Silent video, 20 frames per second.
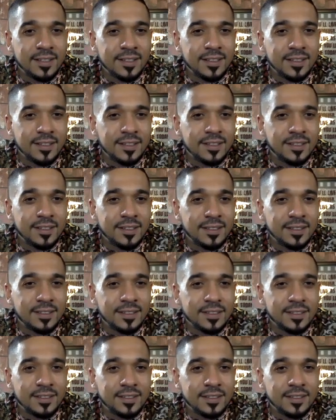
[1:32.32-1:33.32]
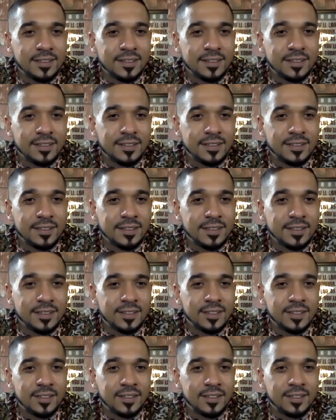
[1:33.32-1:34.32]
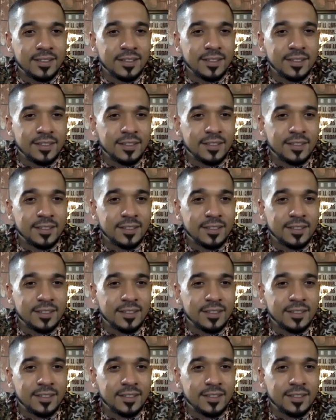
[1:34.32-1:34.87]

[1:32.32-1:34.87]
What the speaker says: The person shown says nothing.